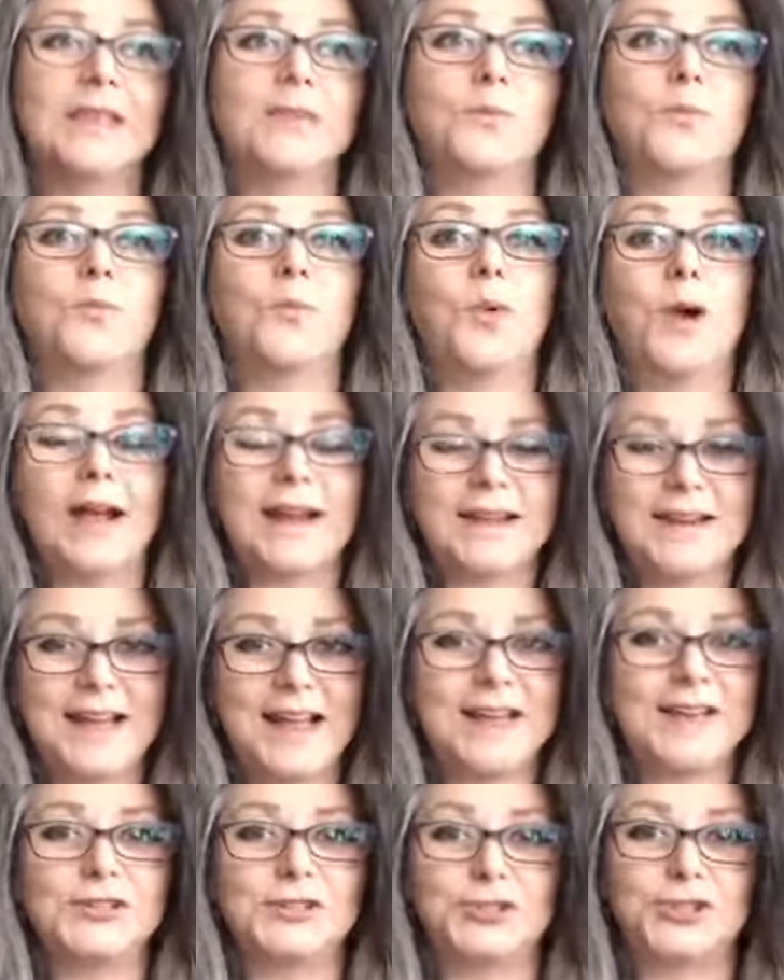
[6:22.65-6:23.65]
What
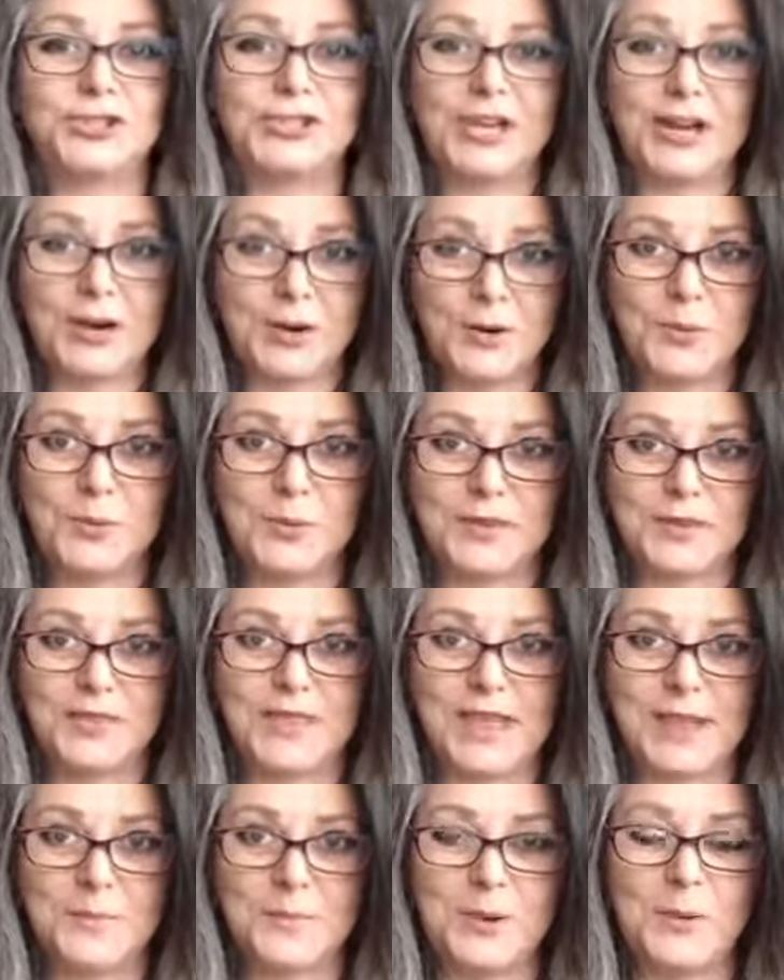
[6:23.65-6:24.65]
I share with
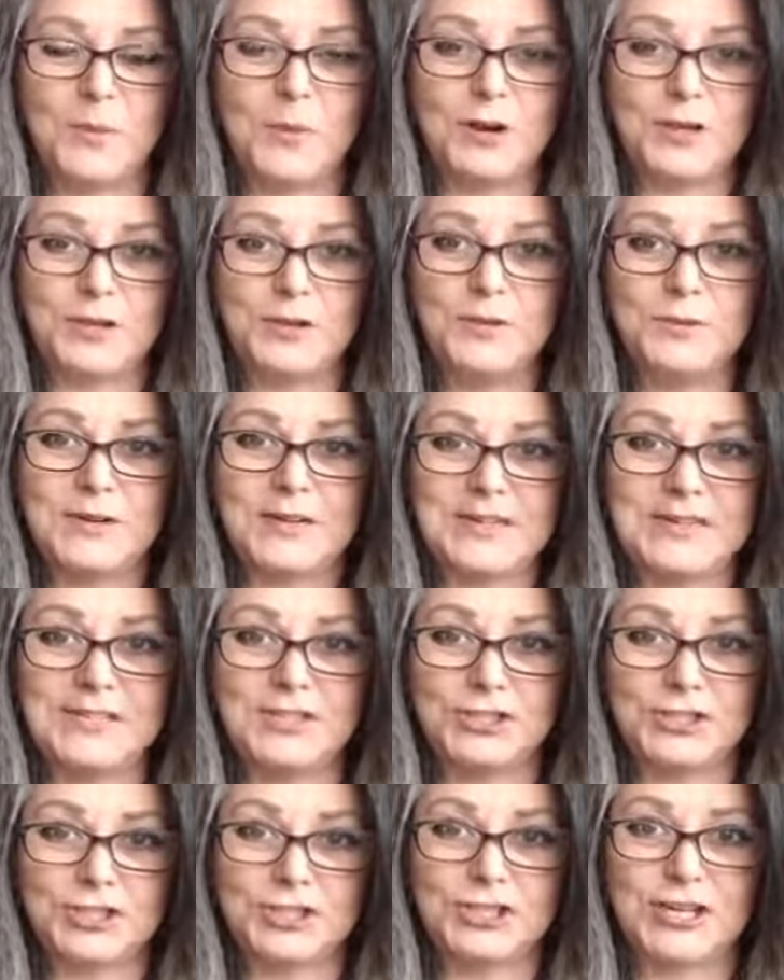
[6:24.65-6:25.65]
them, and what you need
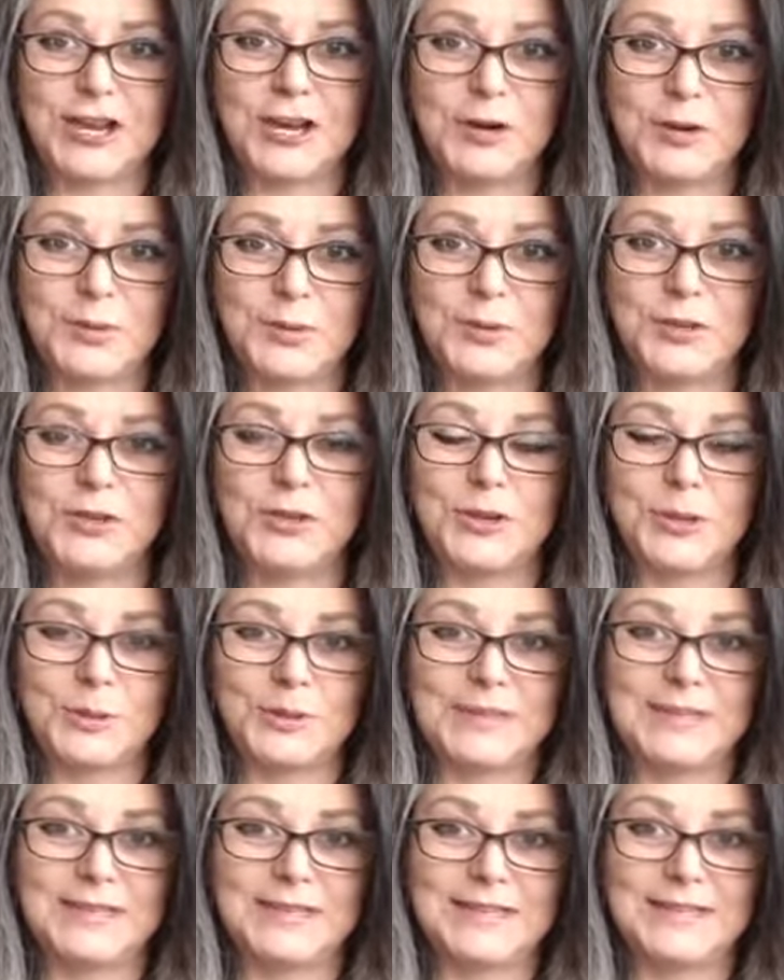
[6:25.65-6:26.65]
to share with your
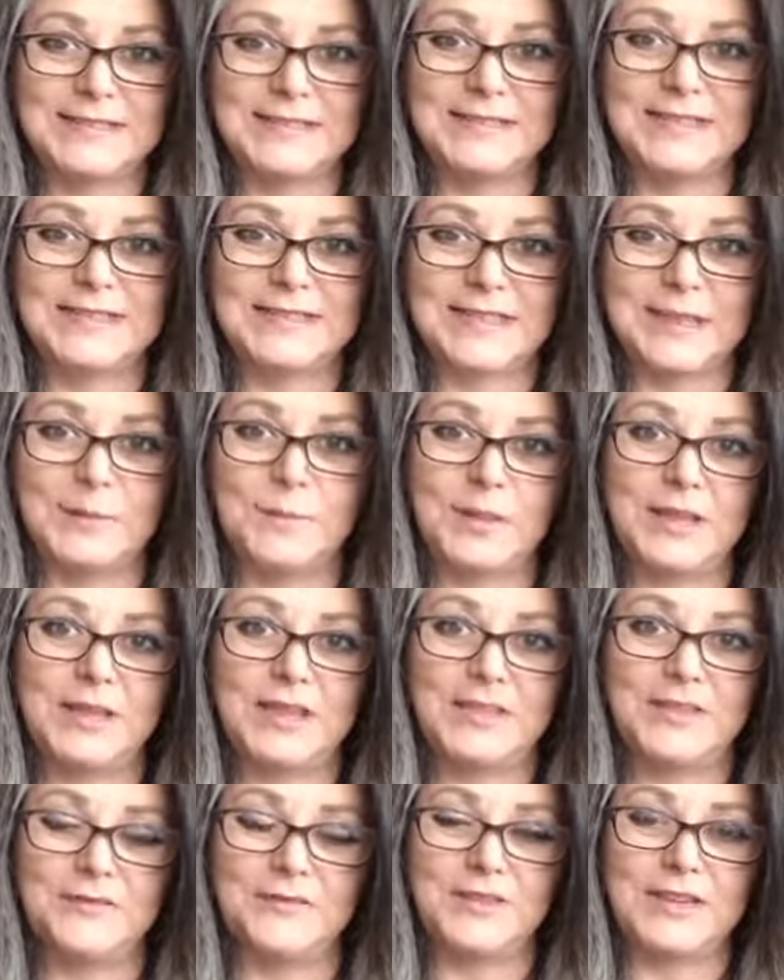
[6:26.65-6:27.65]
kids as they
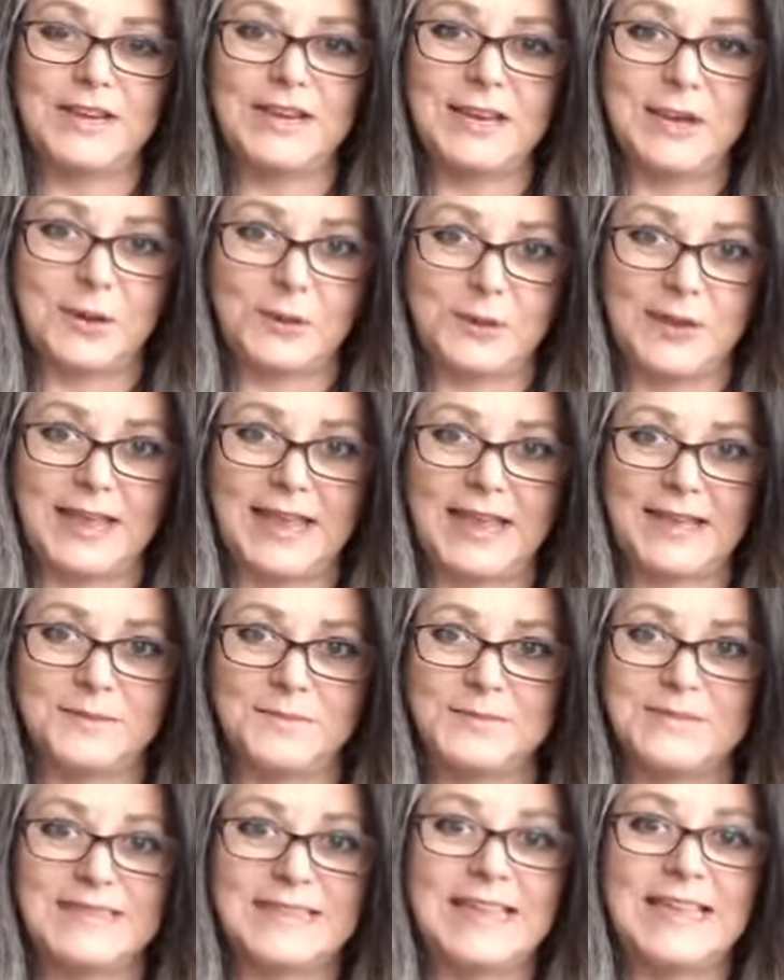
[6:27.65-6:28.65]
play the video
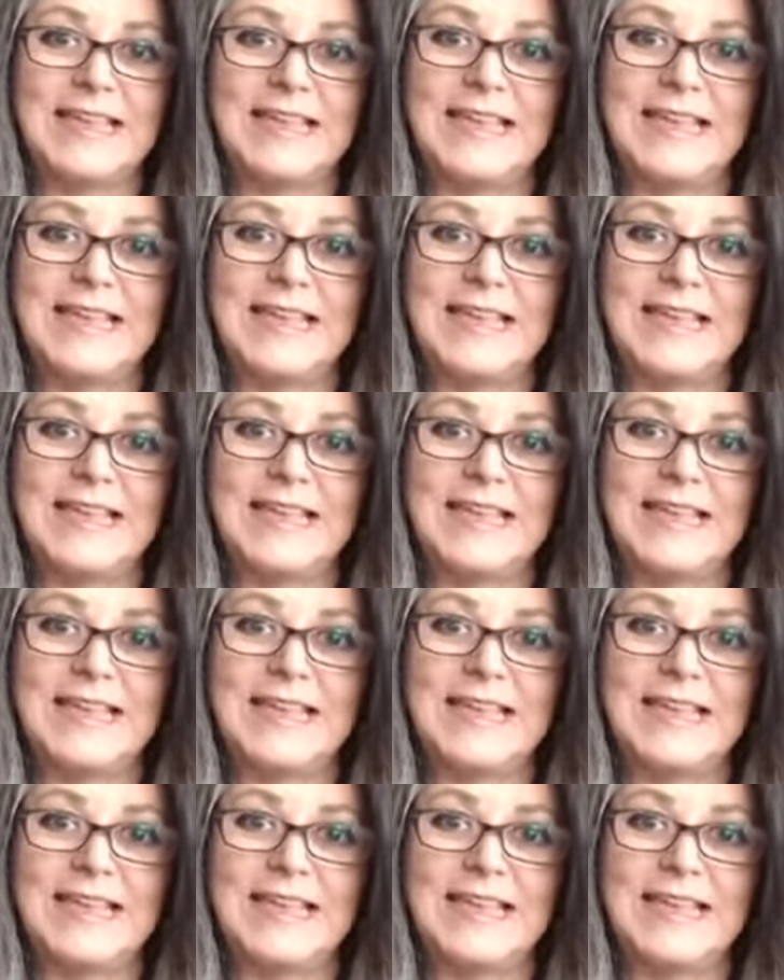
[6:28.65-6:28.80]
games,